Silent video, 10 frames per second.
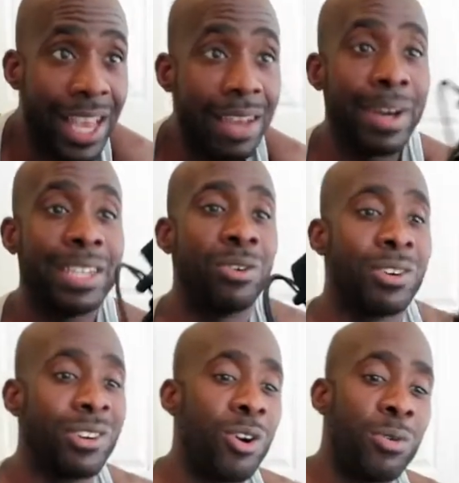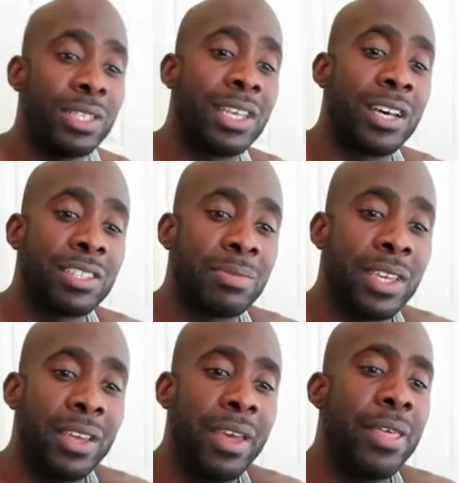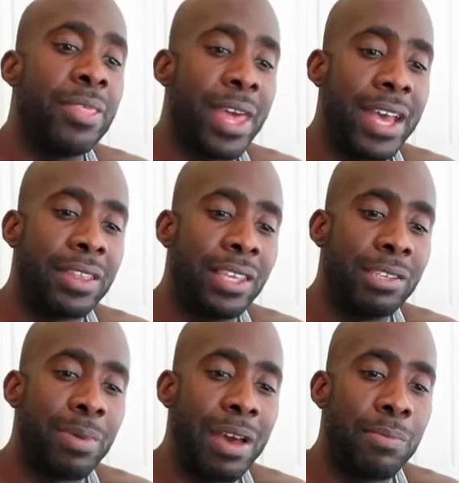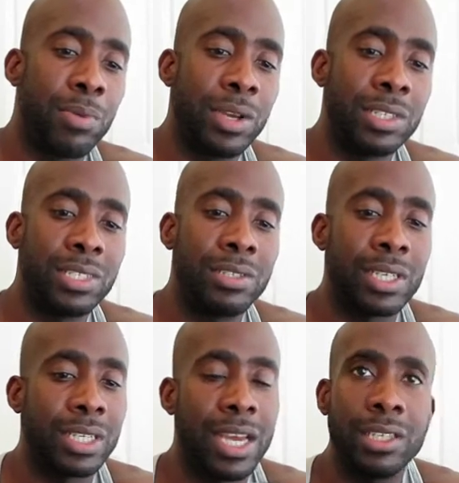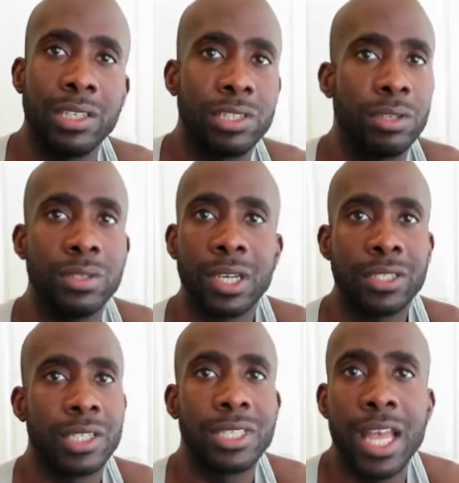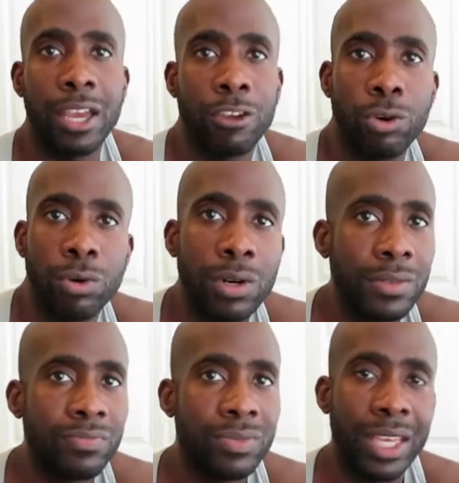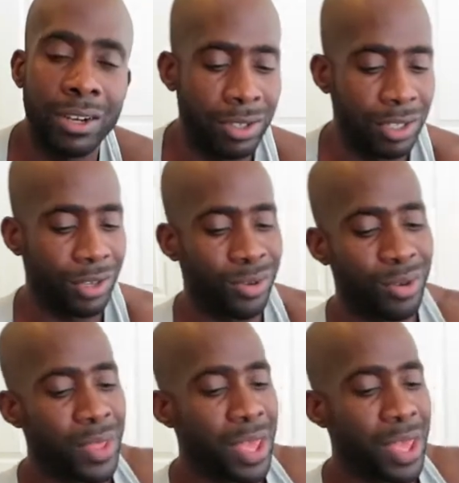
And my daughter always tells me that these bad boys, she's like, Dad, these shoes are just not cool. They don't look cool.